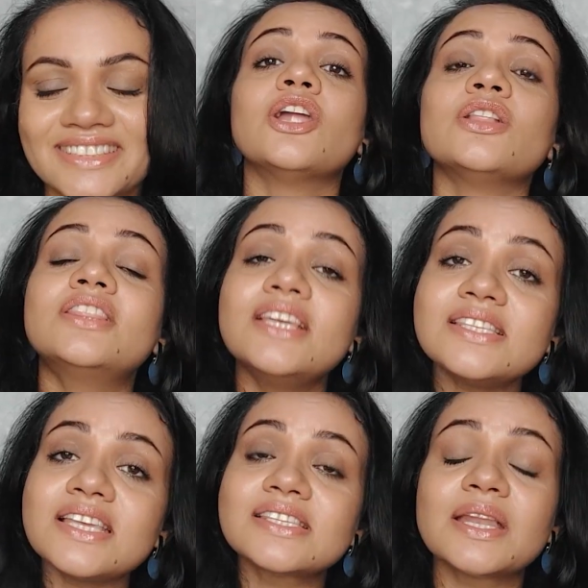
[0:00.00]
Now
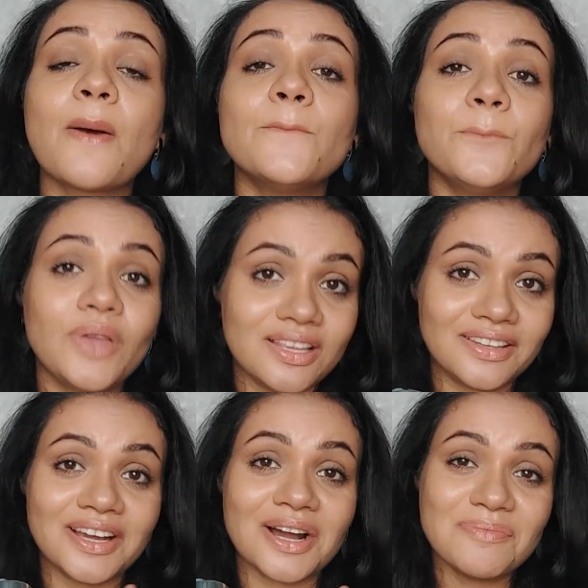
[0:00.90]
this is an
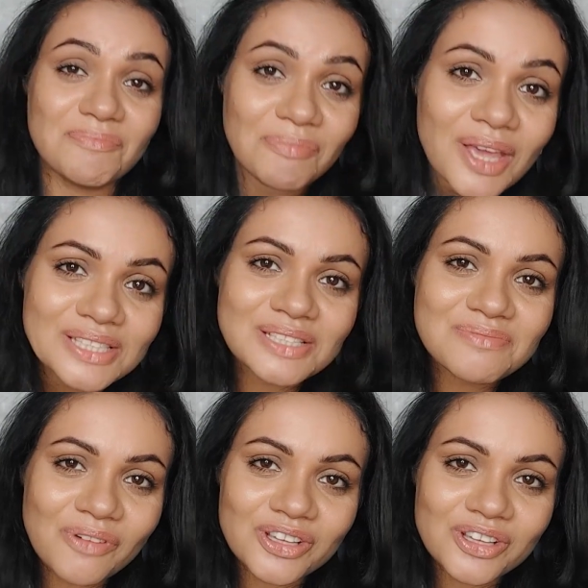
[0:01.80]
amazing, amazing